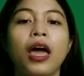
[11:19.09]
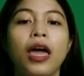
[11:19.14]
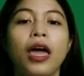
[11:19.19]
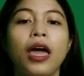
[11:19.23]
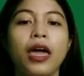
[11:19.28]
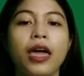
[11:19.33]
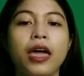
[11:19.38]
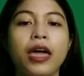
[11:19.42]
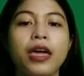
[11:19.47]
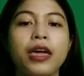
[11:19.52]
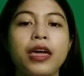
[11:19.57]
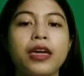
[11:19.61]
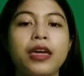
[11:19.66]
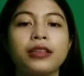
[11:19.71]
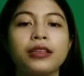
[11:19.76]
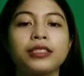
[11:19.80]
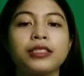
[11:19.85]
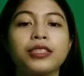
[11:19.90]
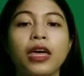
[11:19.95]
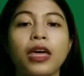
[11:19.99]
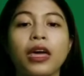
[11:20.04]
a
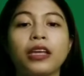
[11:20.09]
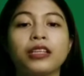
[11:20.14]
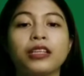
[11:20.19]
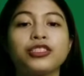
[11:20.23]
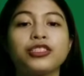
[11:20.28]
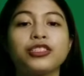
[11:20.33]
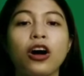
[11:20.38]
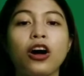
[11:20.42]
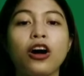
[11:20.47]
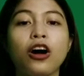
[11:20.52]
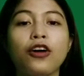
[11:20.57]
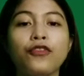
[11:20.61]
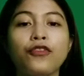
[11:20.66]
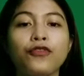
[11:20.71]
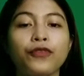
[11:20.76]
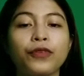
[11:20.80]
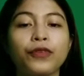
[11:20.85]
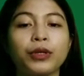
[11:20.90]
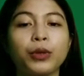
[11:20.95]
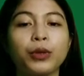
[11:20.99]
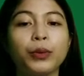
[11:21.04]
stage of
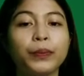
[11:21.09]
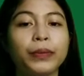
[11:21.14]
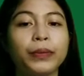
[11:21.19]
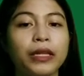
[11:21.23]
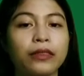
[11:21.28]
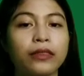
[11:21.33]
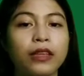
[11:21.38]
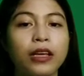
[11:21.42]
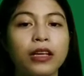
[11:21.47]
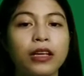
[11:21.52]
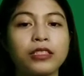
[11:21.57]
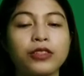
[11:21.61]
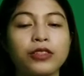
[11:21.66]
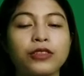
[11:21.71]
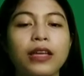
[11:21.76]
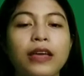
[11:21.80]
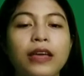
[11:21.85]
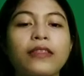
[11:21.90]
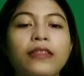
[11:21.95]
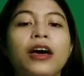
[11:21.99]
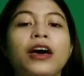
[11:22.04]
completeness, so
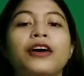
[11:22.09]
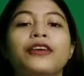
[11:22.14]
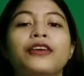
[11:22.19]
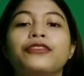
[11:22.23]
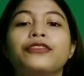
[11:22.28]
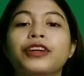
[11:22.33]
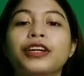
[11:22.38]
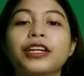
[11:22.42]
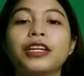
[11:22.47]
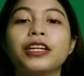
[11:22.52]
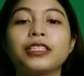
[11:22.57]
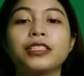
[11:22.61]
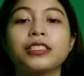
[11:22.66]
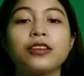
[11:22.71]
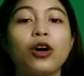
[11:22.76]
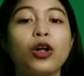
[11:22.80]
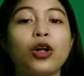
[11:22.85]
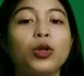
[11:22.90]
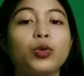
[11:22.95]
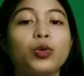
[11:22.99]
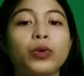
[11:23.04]
that there is
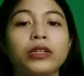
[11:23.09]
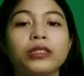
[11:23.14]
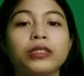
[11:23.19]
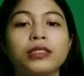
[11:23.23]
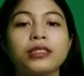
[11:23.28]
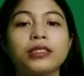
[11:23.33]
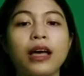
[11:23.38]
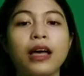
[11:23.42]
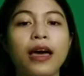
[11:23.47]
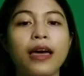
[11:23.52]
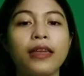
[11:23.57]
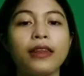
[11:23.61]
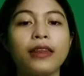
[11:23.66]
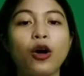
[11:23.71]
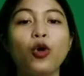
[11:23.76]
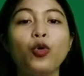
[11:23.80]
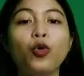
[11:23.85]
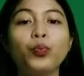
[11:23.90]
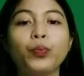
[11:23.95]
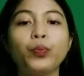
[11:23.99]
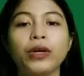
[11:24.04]
always an
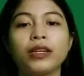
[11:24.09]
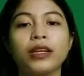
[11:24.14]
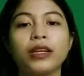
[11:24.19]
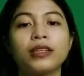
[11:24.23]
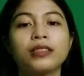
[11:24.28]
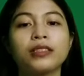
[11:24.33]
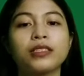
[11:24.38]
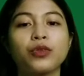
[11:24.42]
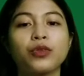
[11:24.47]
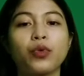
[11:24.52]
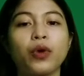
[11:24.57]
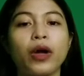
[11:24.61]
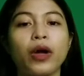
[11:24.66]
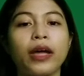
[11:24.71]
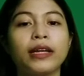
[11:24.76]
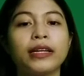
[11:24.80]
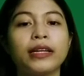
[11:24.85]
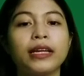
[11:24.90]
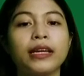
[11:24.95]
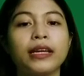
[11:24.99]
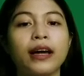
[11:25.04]
openness to
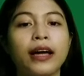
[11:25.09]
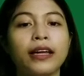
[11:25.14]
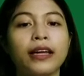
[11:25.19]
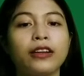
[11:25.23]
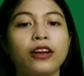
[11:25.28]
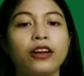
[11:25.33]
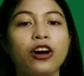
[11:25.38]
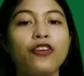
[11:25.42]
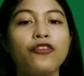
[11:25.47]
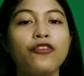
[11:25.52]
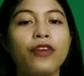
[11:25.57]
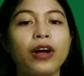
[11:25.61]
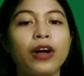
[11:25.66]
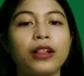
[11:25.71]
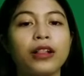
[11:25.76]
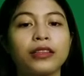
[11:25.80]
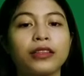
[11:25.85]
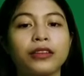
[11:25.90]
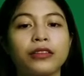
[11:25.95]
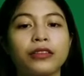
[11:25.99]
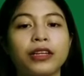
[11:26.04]
any kind of
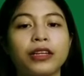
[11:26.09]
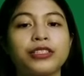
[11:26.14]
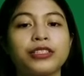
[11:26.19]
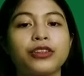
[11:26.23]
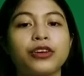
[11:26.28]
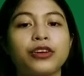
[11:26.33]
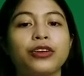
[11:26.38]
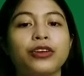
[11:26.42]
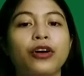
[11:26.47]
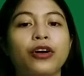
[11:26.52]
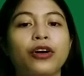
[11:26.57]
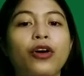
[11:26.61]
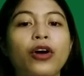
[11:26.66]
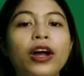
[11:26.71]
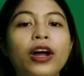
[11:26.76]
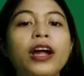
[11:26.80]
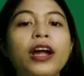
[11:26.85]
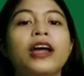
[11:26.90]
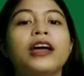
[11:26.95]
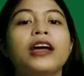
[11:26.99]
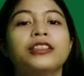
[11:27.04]
alteration or